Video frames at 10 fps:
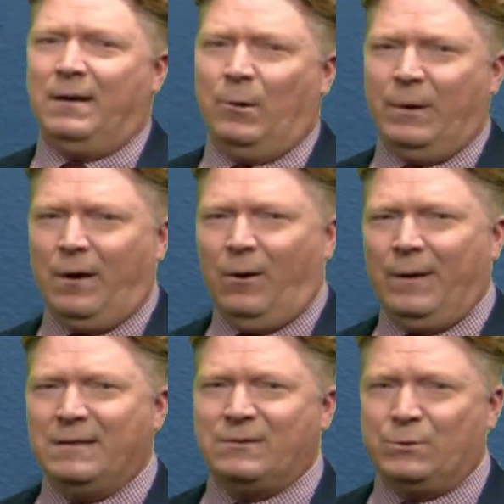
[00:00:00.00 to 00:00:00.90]
Here we go
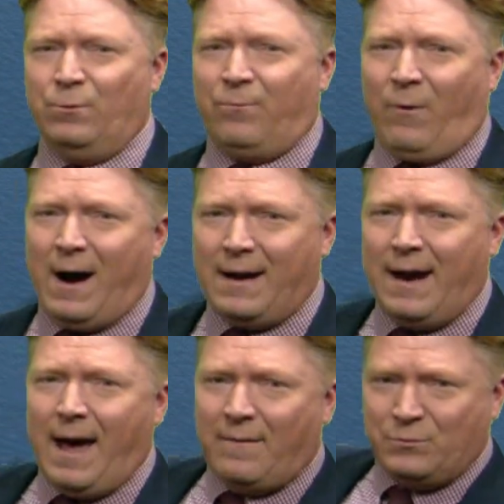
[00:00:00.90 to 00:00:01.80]
into
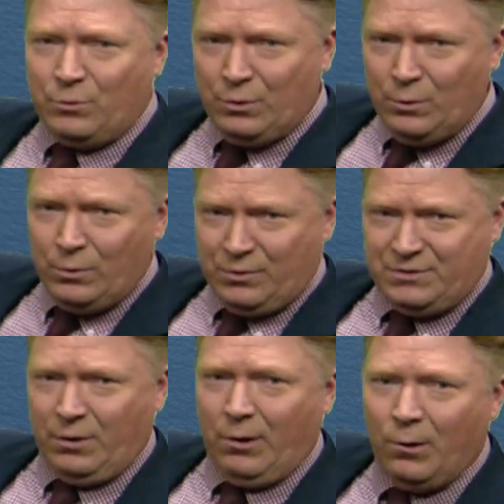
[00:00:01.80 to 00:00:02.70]
Friday afternoon or
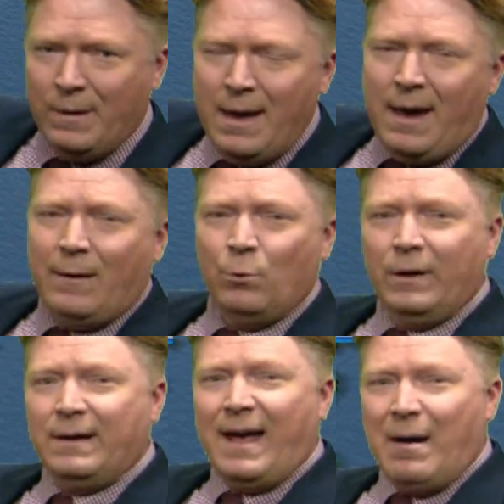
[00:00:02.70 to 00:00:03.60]
so, and
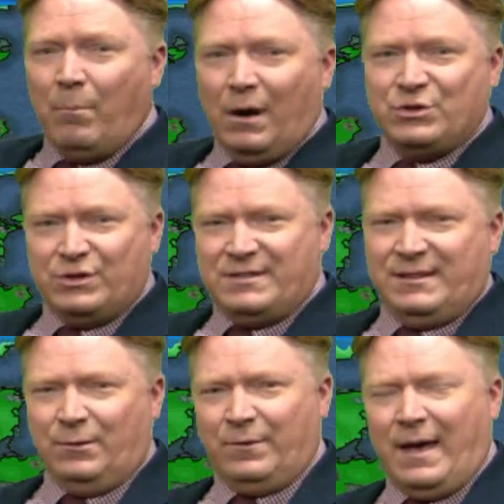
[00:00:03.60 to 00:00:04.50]
really not much
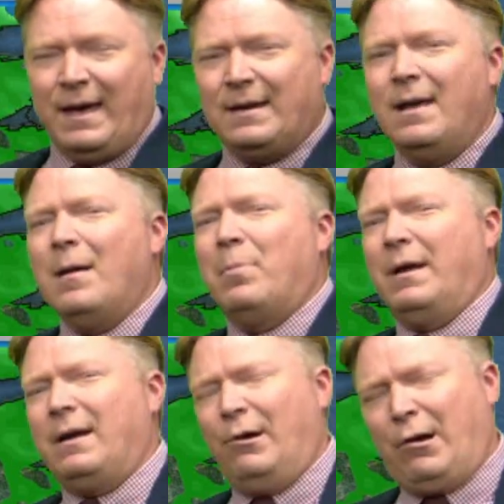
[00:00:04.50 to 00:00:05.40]
until then. But
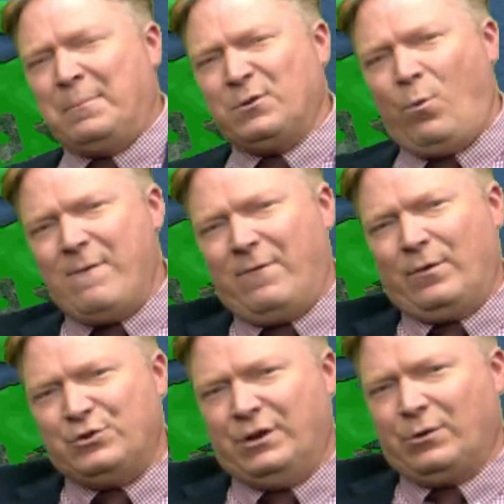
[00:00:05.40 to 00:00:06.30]
again, here comes a wave of
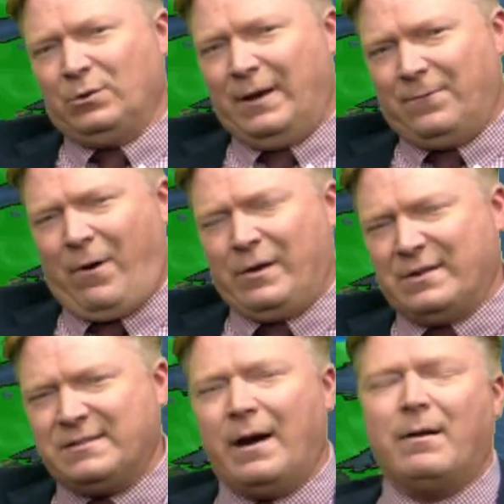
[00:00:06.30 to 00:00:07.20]
energy in here late Friday and
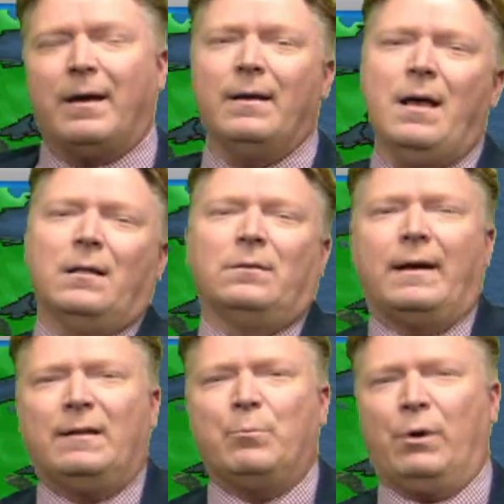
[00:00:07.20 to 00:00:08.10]
Saturday,
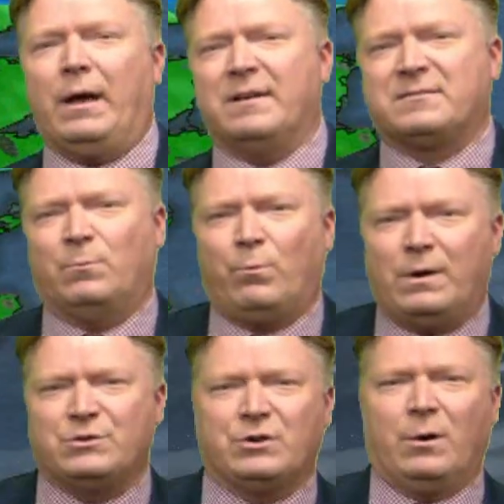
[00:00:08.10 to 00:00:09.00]
likely bringing us some
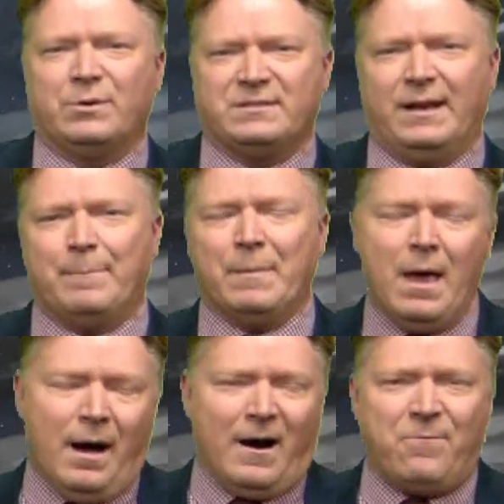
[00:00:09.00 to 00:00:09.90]
rain showers then.
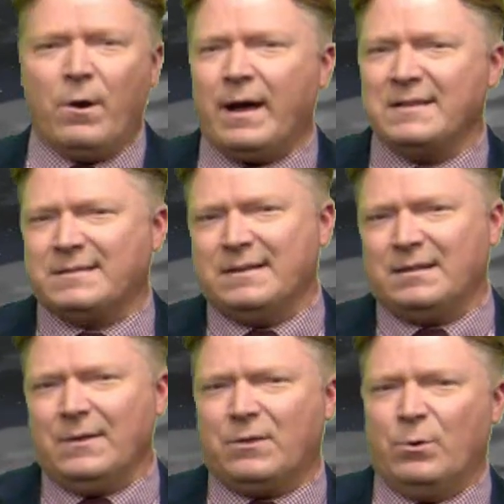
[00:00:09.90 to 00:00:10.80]
Our forecast ends
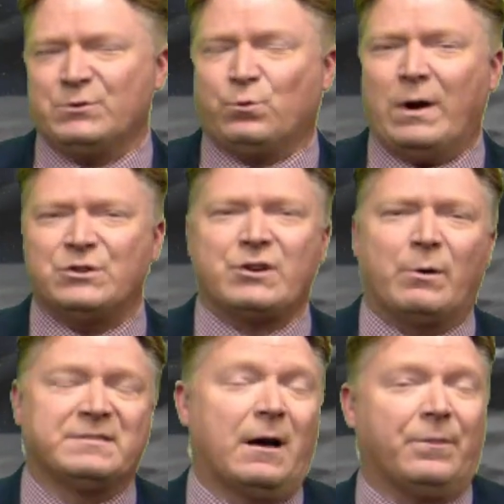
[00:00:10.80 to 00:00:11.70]
right though, is rain
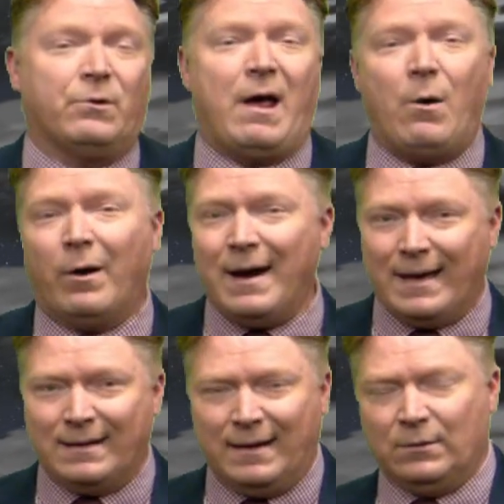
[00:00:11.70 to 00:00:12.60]
showers out there now are
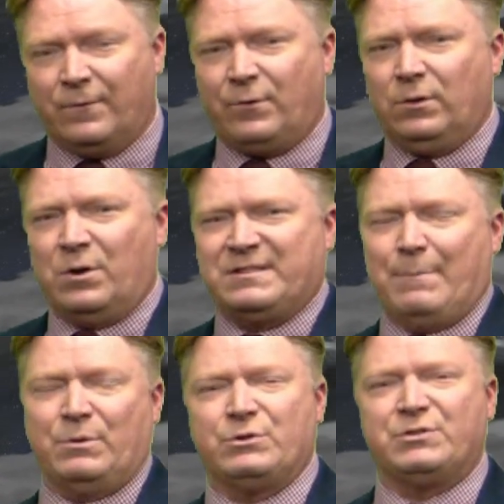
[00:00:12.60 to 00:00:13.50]
ending. Look for low
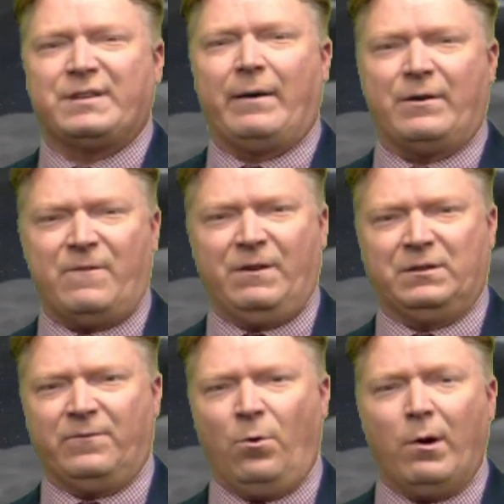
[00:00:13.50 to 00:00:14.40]
temperatures down near
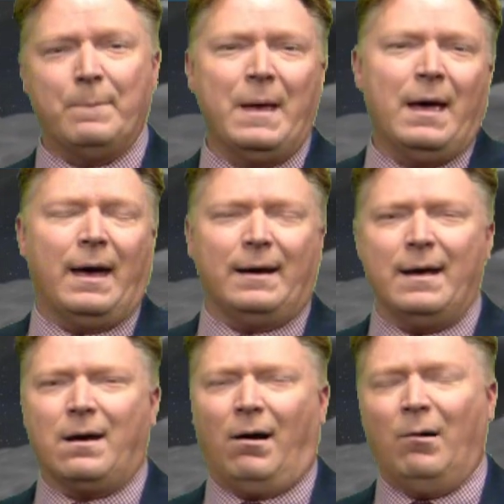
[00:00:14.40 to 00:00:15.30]
54 and
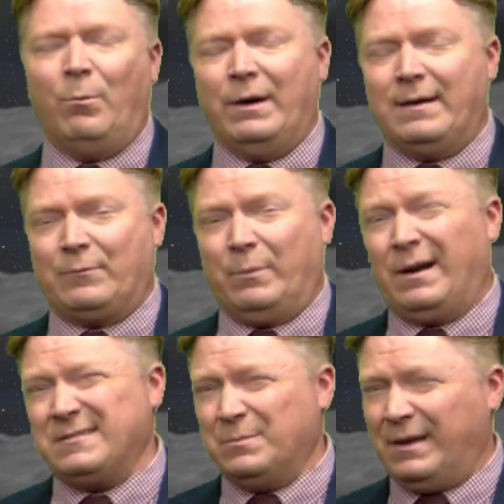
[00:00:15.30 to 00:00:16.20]
a calm wind after
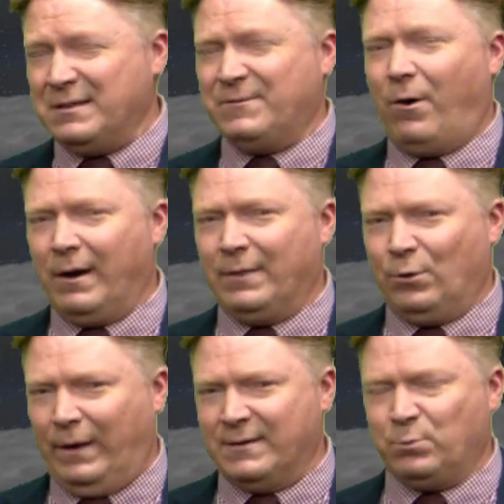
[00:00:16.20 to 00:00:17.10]
midnight, some dense fog in there
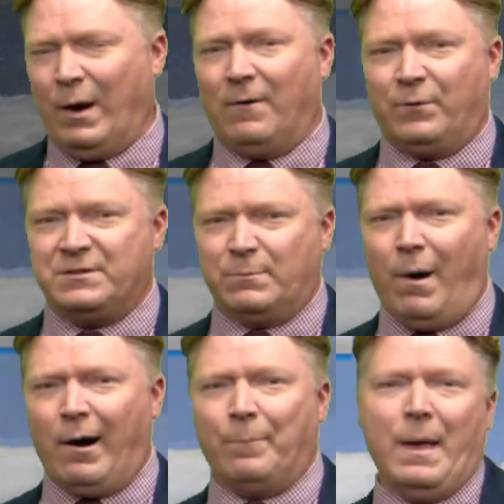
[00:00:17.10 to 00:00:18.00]
late as well for
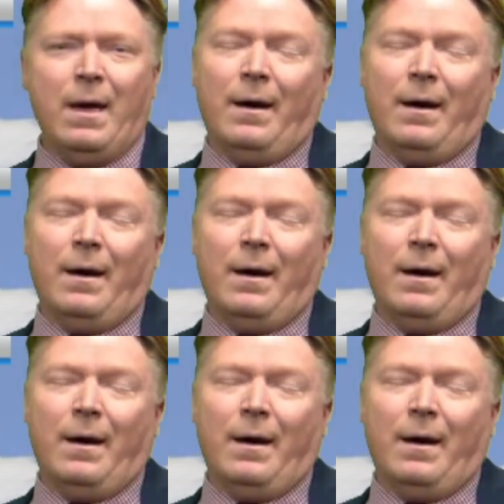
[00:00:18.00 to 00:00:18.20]
tomorrow.